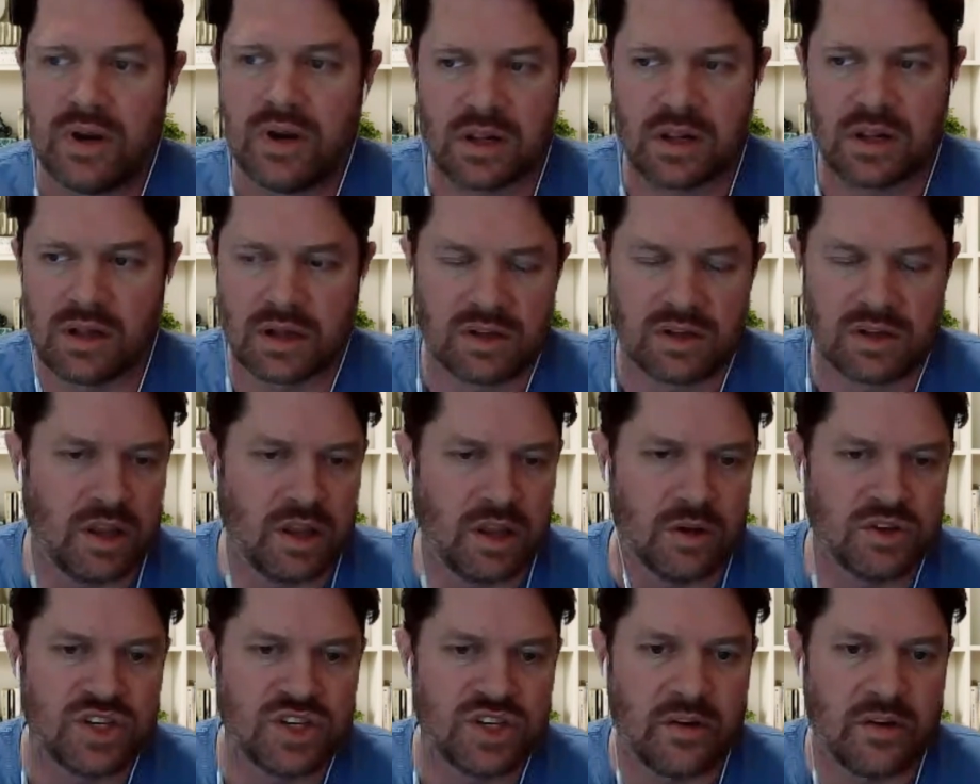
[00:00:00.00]
you click
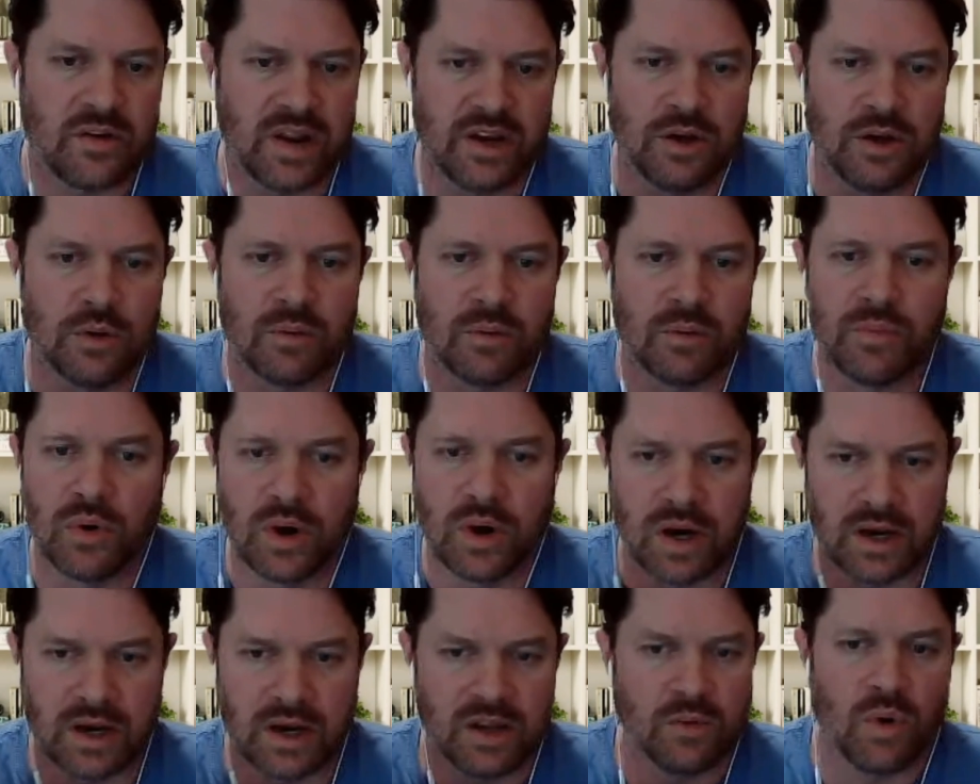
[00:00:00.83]
generate new
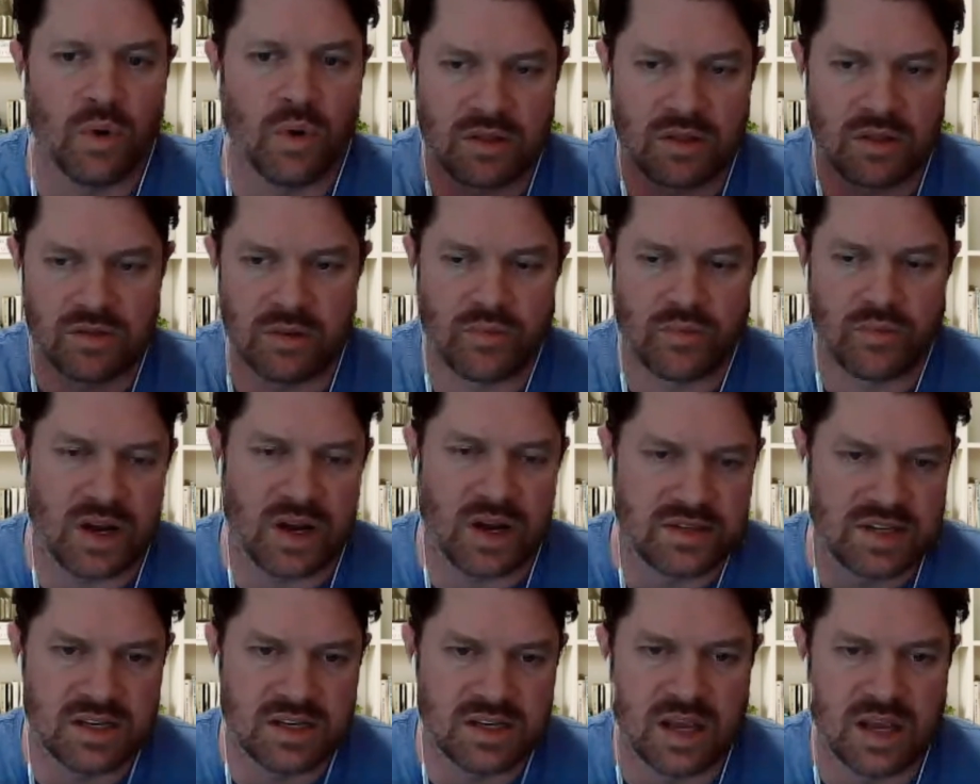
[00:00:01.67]
report, you walk through the
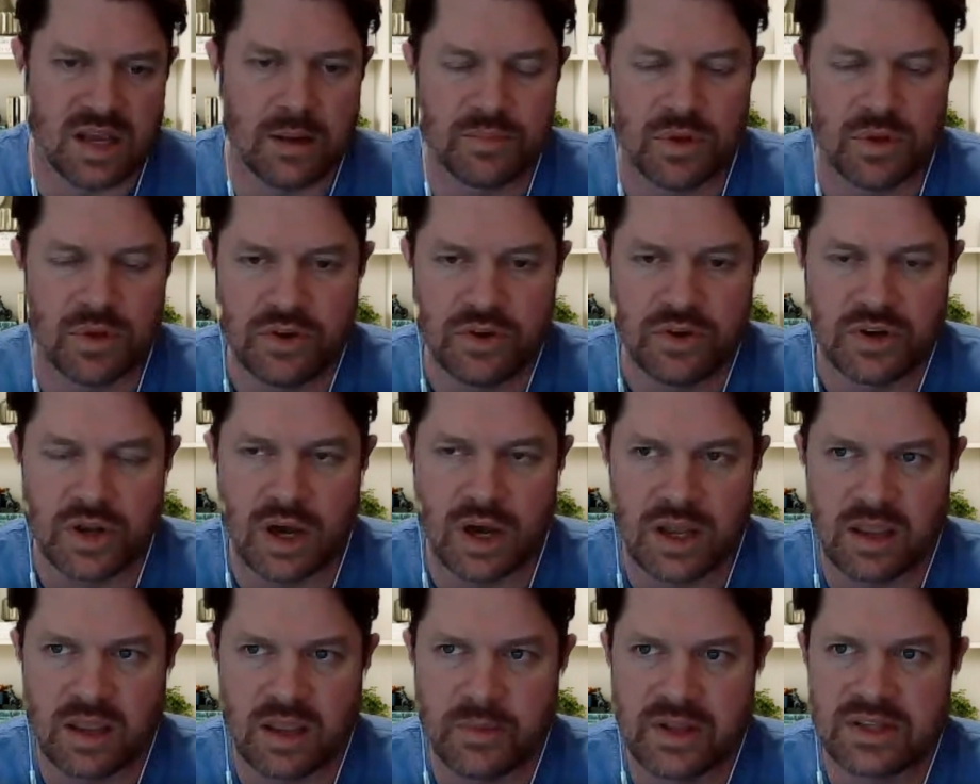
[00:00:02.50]
process, you upload your
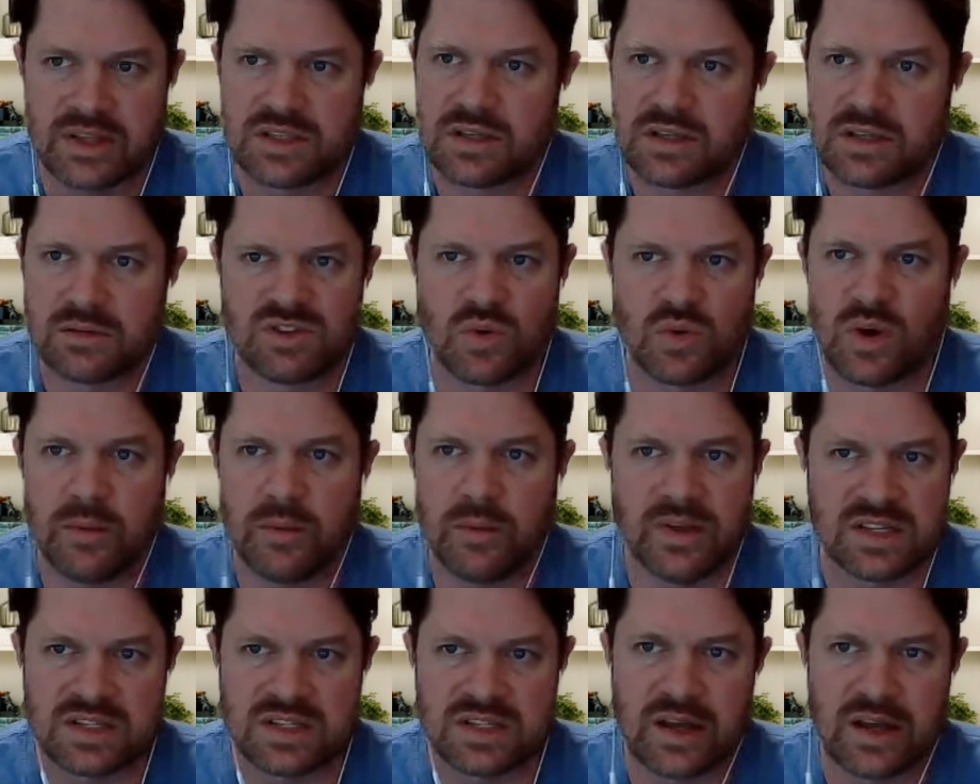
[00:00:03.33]
documents. 20
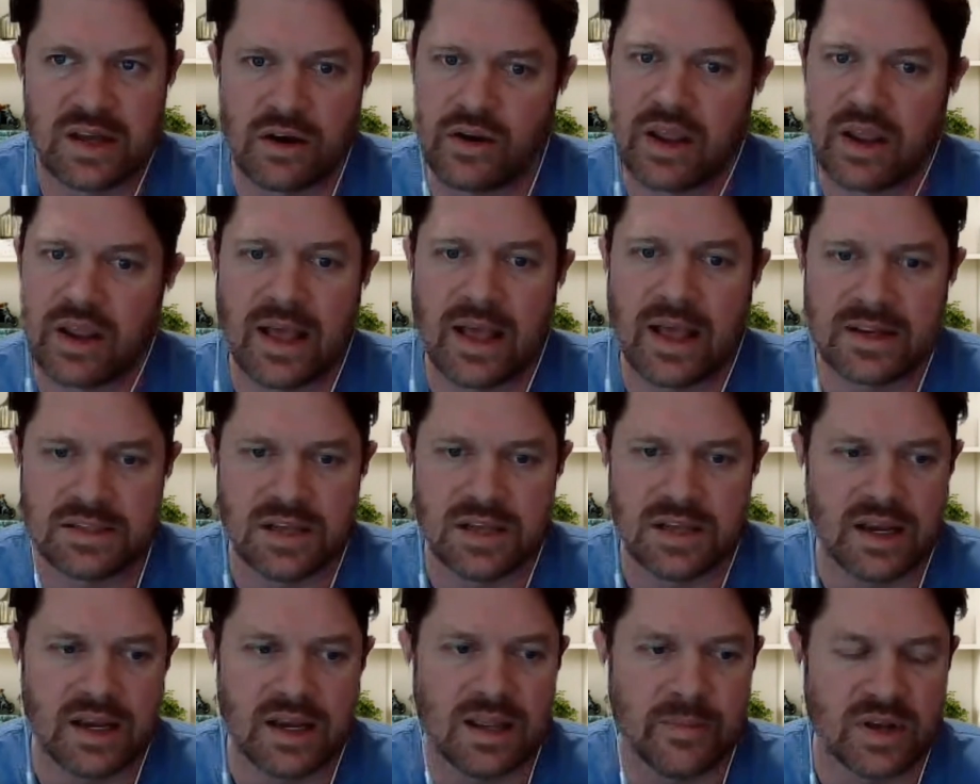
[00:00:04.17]
minutes later, you get
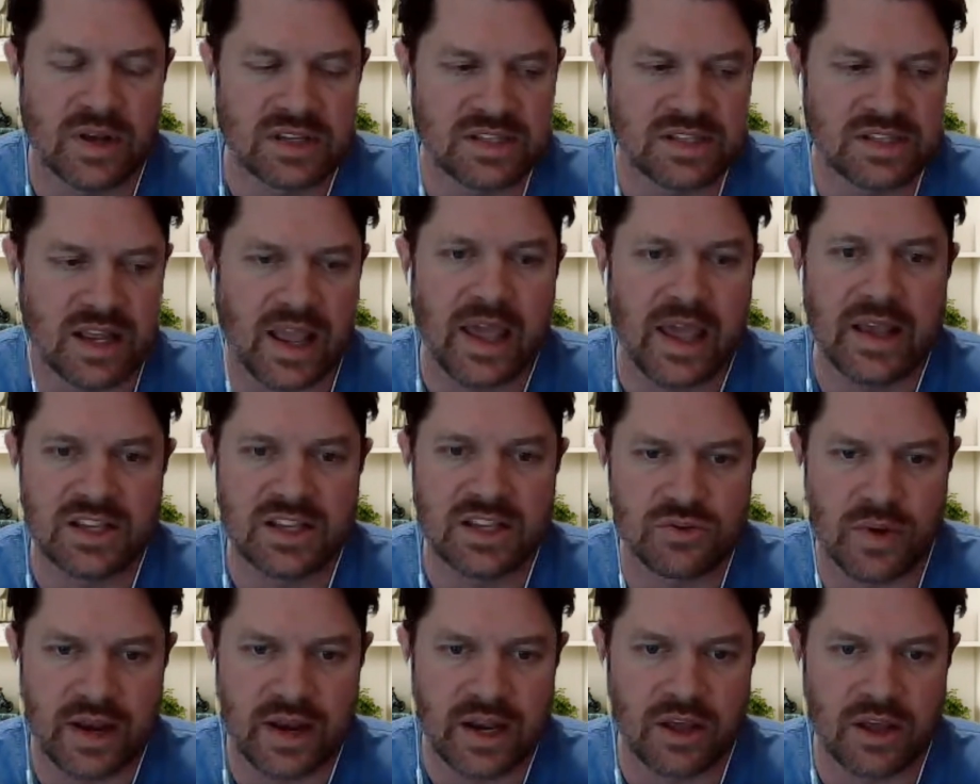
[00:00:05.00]
an email saying, hey,
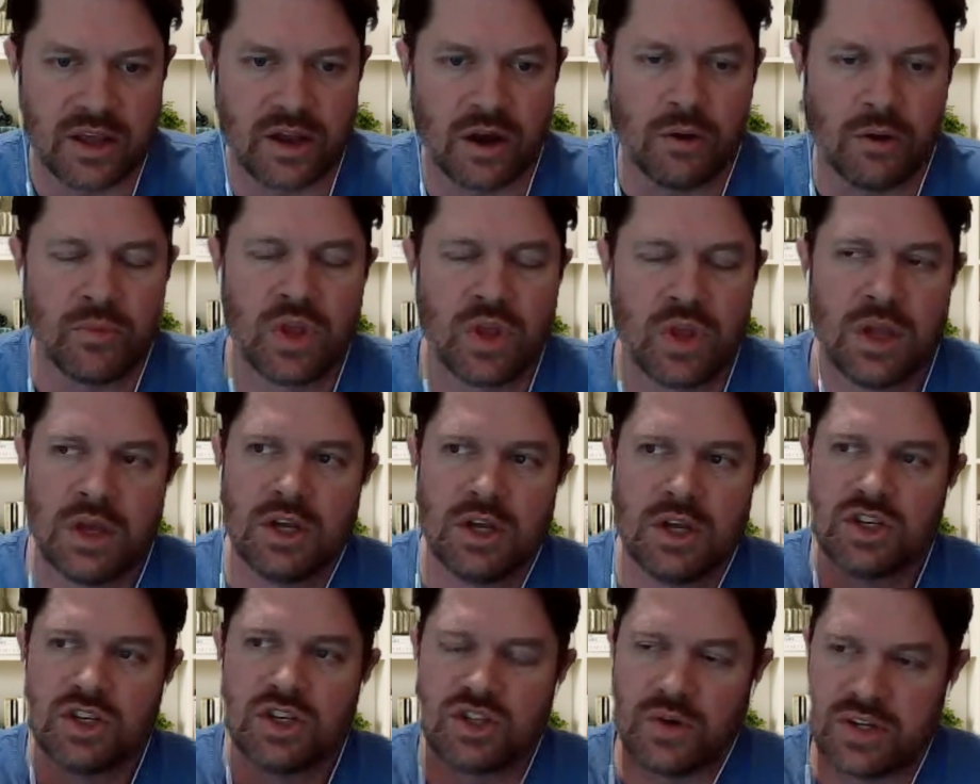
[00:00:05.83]
it's ready to go.
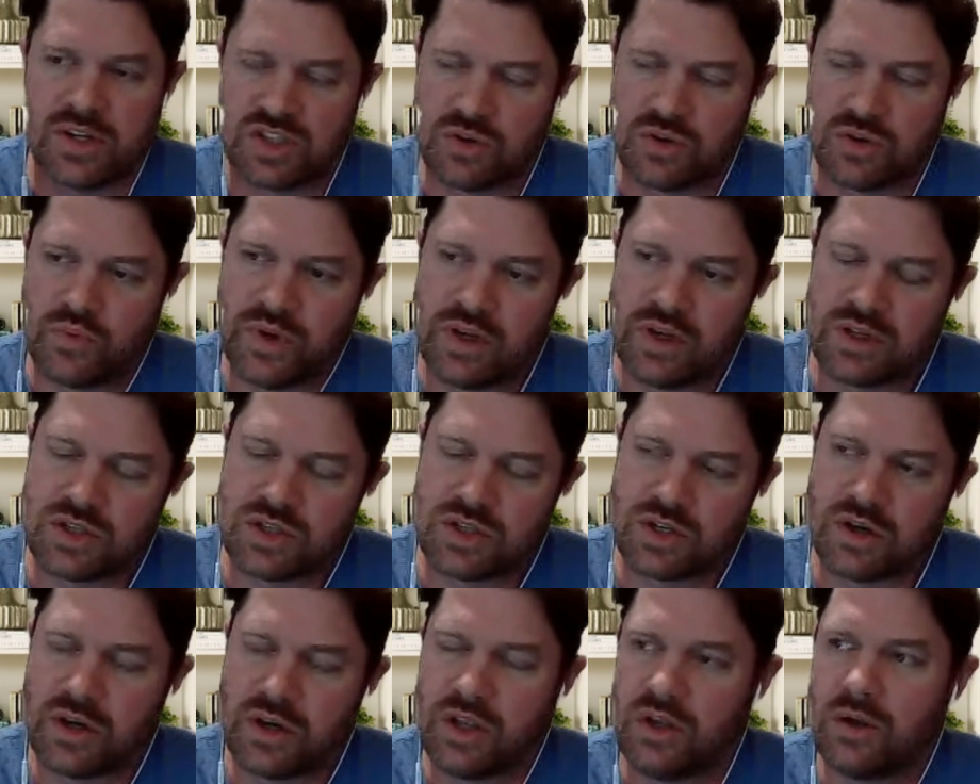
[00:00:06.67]
So as the
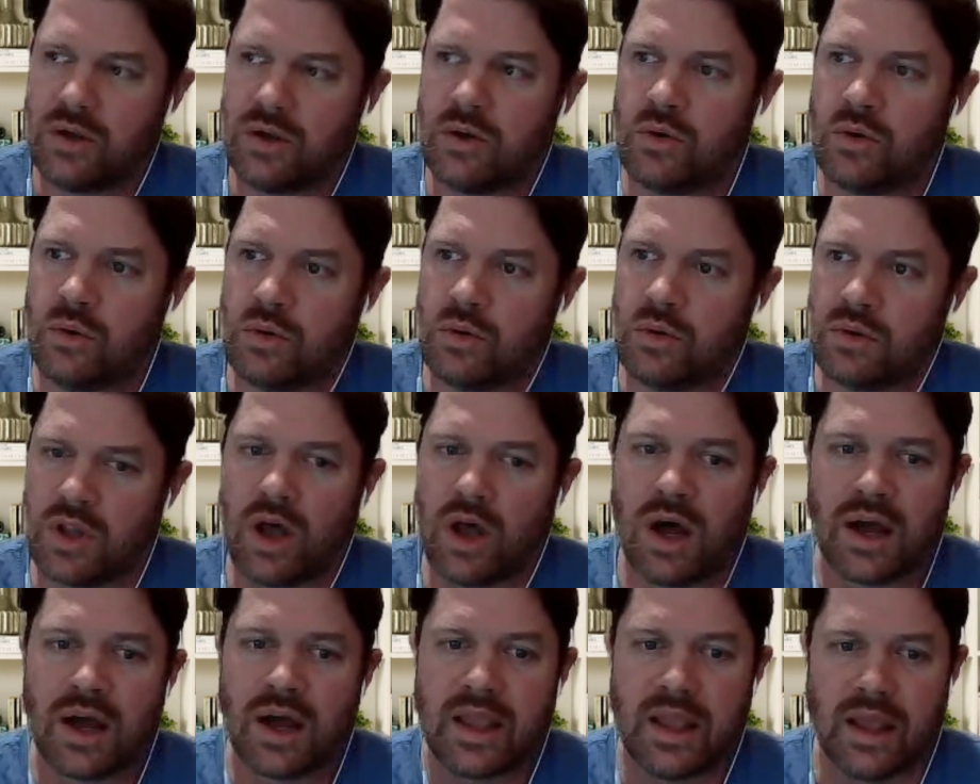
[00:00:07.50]
realtor, you
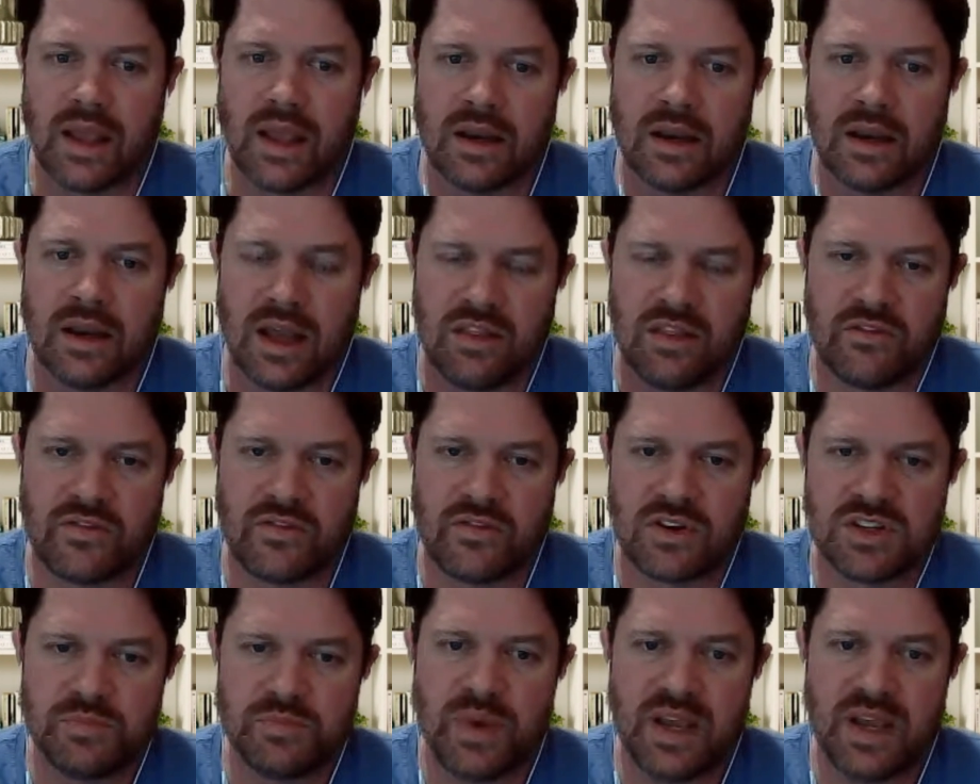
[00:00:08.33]
log in, and the
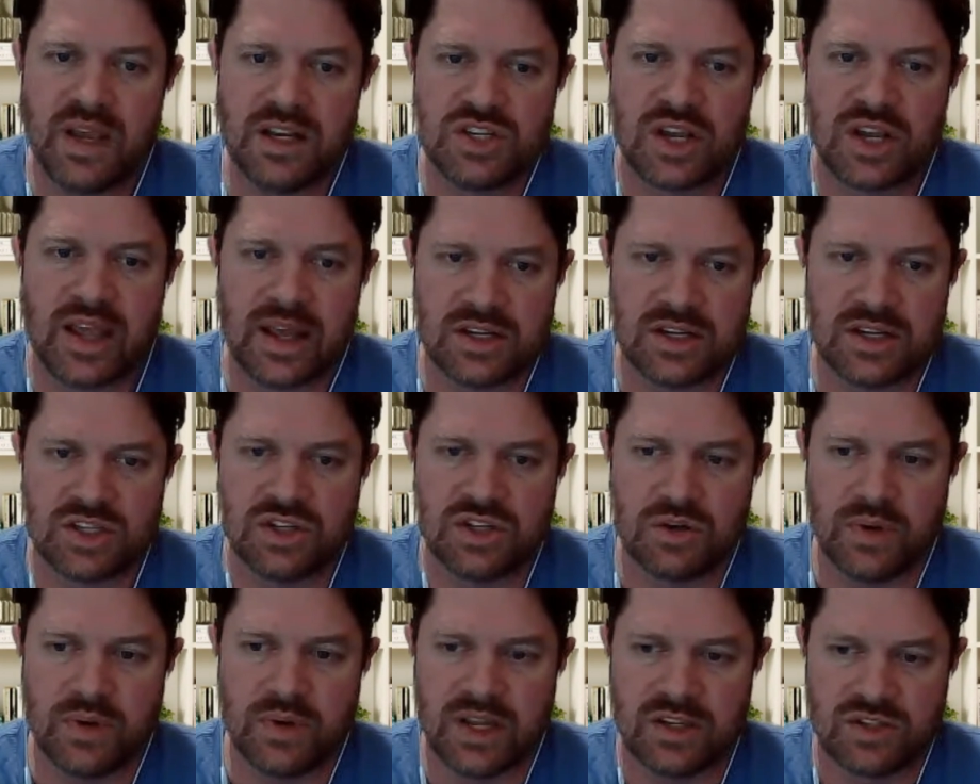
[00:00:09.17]
first page you get
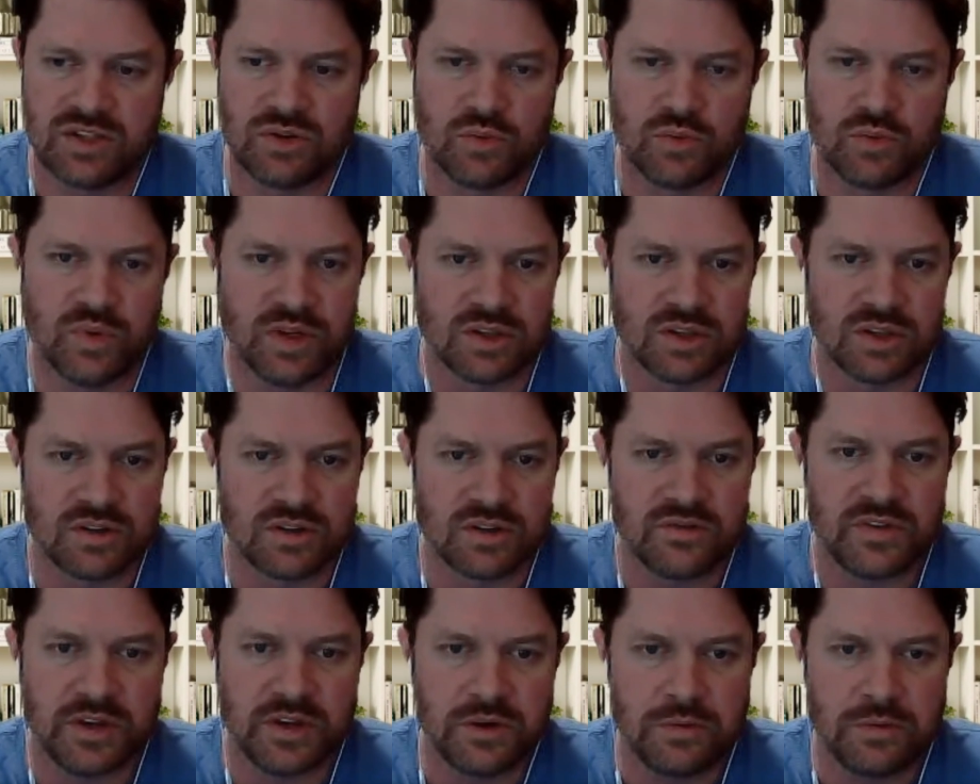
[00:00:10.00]
to is the realtor
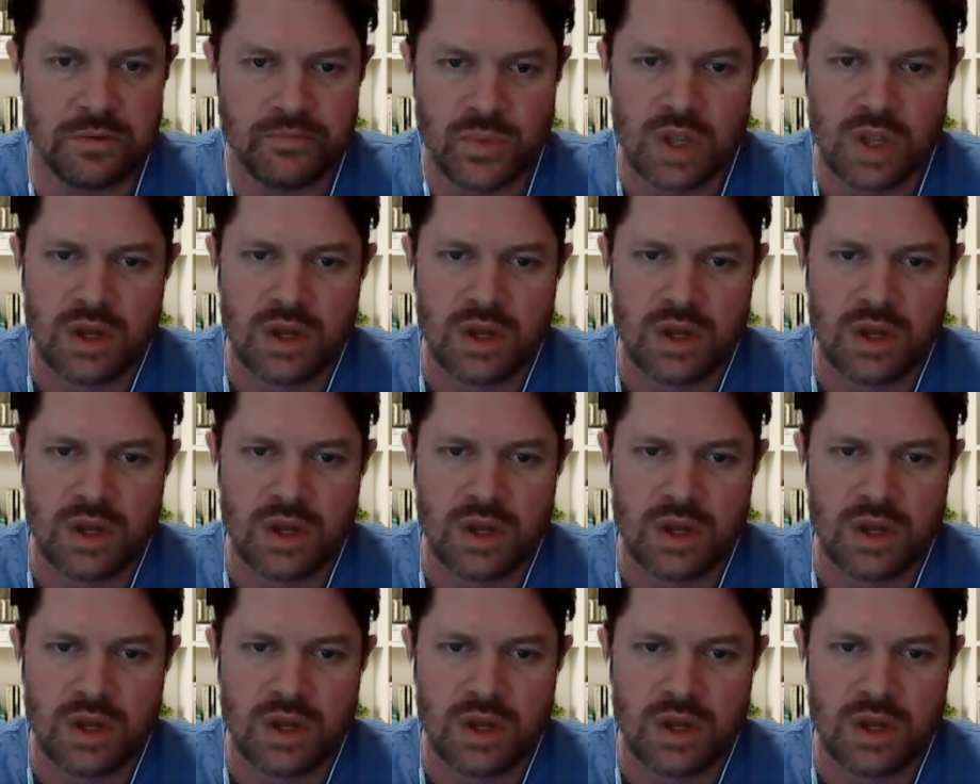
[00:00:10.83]
view.